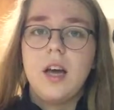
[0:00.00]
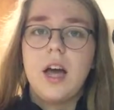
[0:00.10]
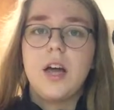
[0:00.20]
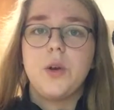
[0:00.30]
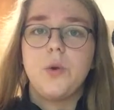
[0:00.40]

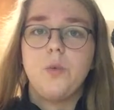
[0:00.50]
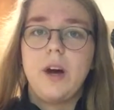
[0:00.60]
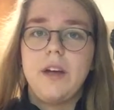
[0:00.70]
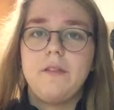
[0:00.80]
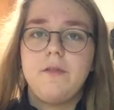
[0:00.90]
and a
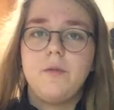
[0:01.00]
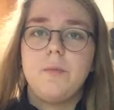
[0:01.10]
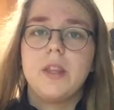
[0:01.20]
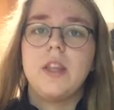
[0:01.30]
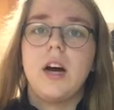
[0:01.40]
wife,
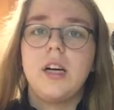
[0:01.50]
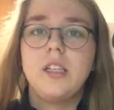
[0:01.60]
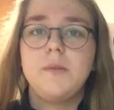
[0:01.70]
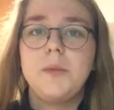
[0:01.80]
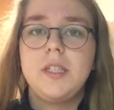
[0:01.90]
but the
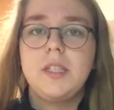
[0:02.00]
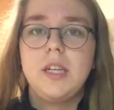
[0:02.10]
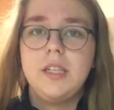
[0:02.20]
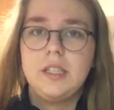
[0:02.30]
husband had